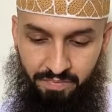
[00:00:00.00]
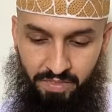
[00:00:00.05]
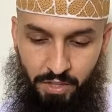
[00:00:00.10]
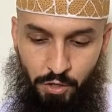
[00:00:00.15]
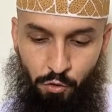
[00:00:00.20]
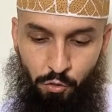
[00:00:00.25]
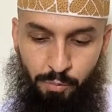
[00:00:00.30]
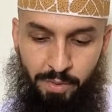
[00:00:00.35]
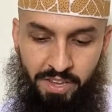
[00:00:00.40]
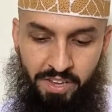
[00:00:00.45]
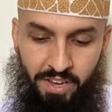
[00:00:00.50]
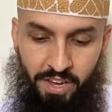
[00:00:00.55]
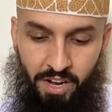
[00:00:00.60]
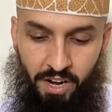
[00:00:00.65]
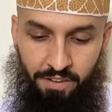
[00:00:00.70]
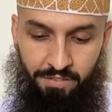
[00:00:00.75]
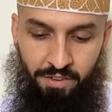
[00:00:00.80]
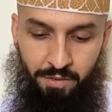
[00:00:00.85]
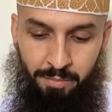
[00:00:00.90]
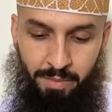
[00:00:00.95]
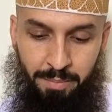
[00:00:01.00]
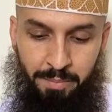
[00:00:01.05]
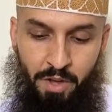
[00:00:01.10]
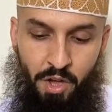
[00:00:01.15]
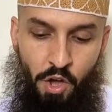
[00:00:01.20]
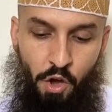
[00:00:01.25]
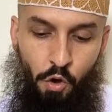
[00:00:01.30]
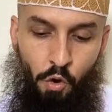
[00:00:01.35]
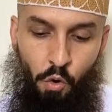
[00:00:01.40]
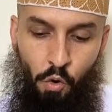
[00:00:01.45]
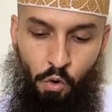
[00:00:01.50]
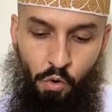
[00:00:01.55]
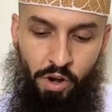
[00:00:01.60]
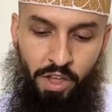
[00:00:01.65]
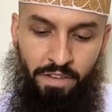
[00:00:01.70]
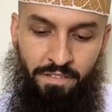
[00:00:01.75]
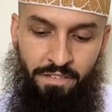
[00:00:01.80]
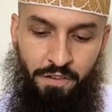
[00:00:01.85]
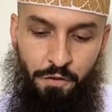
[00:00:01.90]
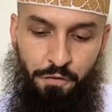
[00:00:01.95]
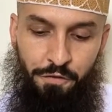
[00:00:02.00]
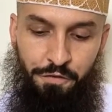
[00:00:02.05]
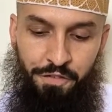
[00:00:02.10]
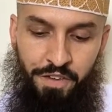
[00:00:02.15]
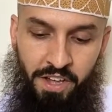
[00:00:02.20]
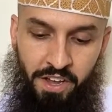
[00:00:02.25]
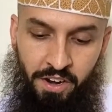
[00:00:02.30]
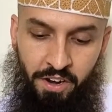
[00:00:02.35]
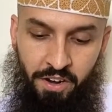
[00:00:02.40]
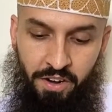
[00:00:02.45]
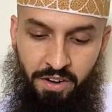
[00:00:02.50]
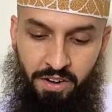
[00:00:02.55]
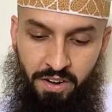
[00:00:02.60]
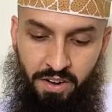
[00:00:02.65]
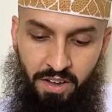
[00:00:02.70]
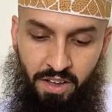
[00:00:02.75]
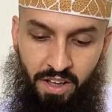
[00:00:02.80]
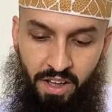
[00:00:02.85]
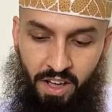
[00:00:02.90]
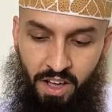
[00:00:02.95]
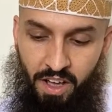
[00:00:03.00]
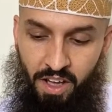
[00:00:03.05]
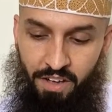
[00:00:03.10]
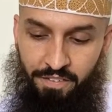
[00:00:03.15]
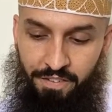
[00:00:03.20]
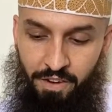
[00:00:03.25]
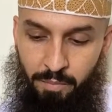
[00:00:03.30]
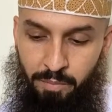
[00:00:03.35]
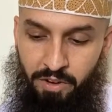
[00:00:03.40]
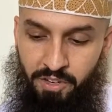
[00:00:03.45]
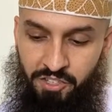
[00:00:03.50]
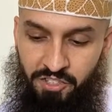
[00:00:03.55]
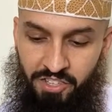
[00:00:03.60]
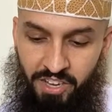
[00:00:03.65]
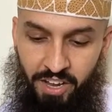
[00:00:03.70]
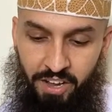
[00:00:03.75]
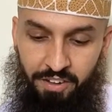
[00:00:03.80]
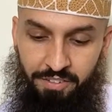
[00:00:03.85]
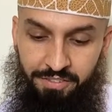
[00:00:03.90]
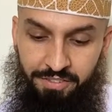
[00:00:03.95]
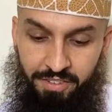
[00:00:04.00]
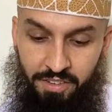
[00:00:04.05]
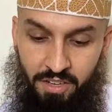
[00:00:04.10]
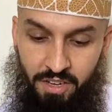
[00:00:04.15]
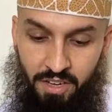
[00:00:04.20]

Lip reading: You'll be cut off from them. Or if you fear from yourself,